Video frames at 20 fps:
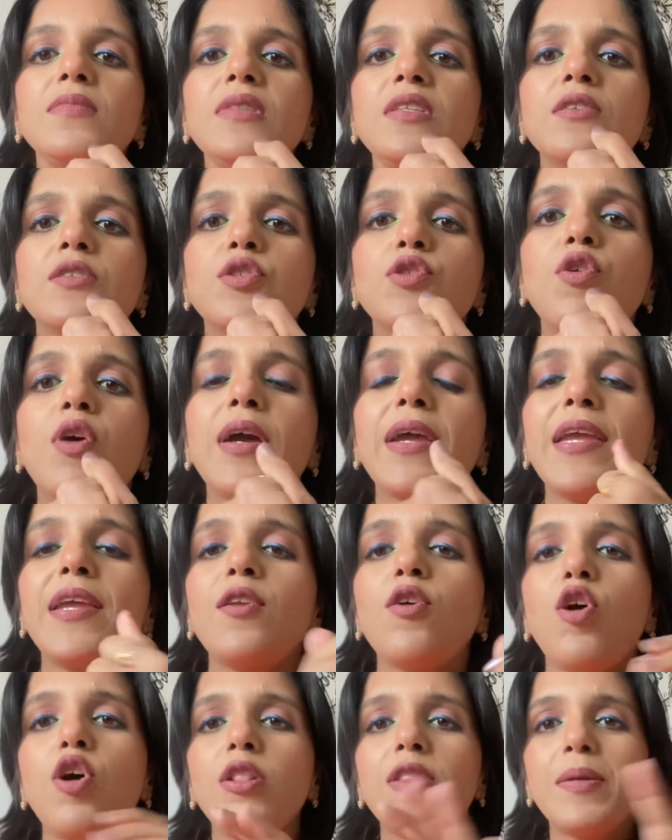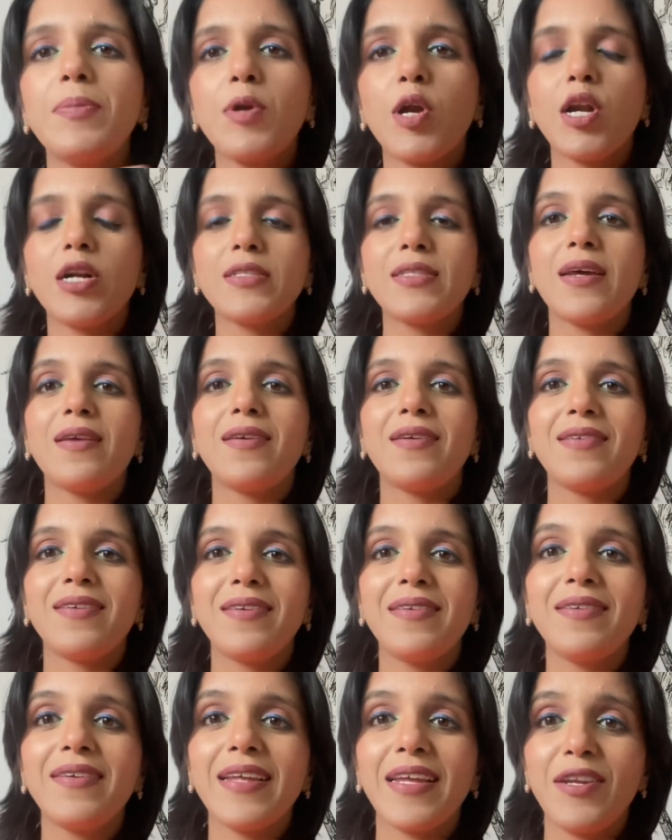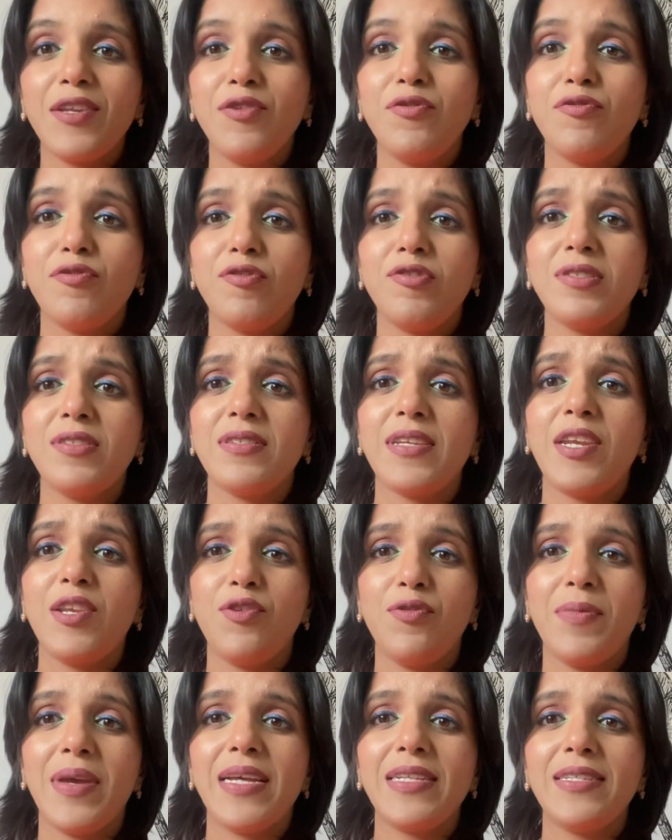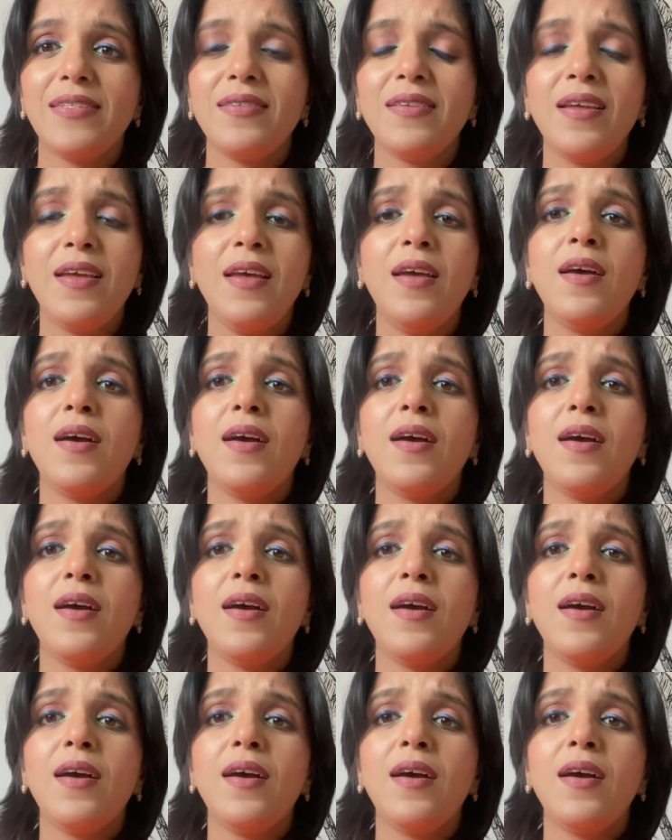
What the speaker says: So again, all the products are under 10 euros. Can you imagine?